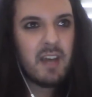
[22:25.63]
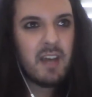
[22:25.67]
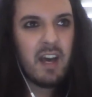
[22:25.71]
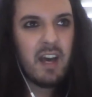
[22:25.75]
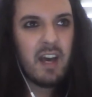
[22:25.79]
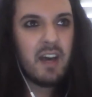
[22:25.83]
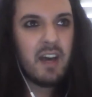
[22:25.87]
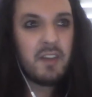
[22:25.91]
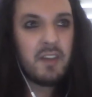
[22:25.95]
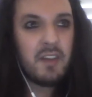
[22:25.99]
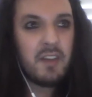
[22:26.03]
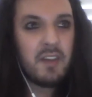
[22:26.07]

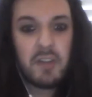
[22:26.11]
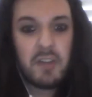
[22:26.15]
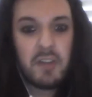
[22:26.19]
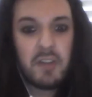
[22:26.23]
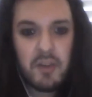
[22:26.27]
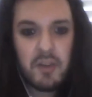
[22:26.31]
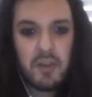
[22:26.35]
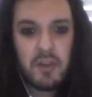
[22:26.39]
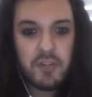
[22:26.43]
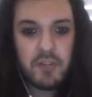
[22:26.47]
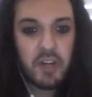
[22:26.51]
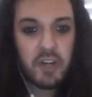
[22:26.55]
Uh, you
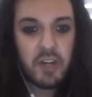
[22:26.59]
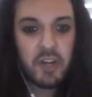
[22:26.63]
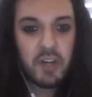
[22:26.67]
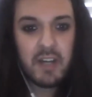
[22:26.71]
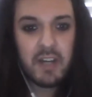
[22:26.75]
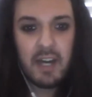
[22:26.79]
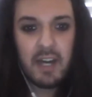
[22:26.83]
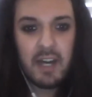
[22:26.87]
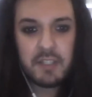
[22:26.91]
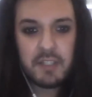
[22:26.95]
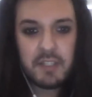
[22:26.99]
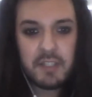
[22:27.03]
know, John
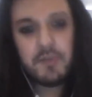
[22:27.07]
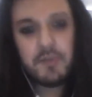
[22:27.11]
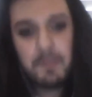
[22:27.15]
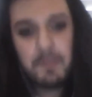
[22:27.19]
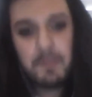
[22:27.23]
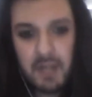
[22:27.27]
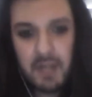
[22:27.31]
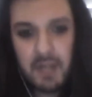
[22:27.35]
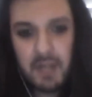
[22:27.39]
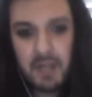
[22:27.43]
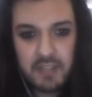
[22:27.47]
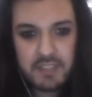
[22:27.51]
Carter
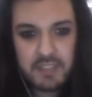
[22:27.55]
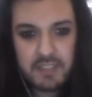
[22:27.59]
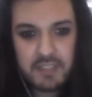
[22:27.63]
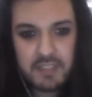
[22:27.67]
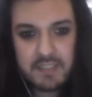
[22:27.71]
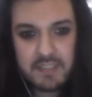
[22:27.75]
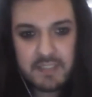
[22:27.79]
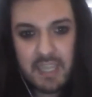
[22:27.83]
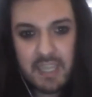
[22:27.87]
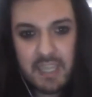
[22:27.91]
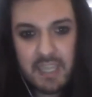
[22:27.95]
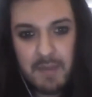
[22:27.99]
from
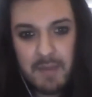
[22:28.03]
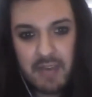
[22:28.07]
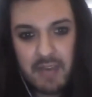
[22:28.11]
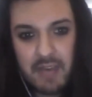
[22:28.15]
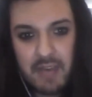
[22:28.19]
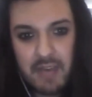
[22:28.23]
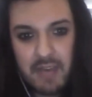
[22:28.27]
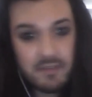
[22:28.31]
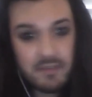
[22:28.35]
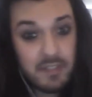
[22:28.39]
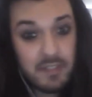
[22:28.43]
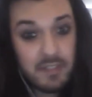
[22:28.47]
Martius came
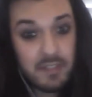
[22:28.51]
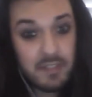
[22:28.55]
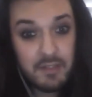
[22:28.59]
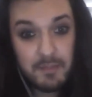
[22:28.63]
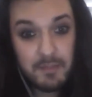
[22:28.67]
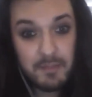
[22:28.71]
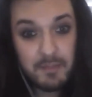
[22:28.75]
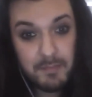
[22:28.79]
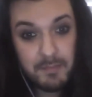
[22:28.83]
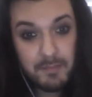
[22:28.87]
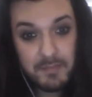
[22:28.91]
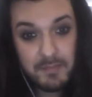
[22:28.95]
out, you know,
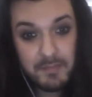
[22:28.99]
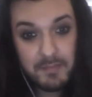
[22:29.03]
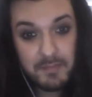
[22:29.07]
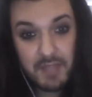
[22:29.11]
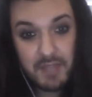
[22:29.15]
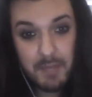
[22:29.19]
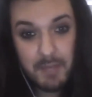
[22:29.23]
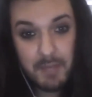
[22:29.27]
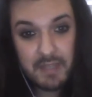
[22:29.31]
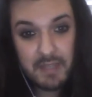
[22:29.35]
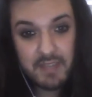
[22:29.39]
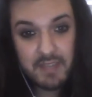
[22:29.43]

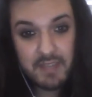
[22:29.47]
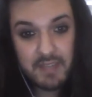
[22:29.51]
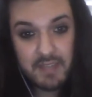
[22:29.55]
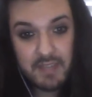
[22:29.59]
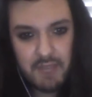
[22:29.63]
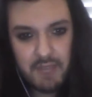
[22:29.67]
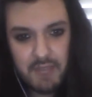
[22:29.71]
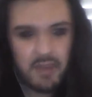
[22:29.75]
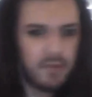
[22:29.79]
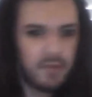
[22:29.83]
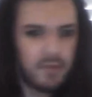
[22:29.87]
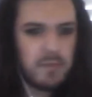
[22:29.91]
big
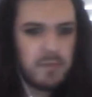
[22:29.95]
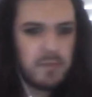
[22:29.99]
sci-fi.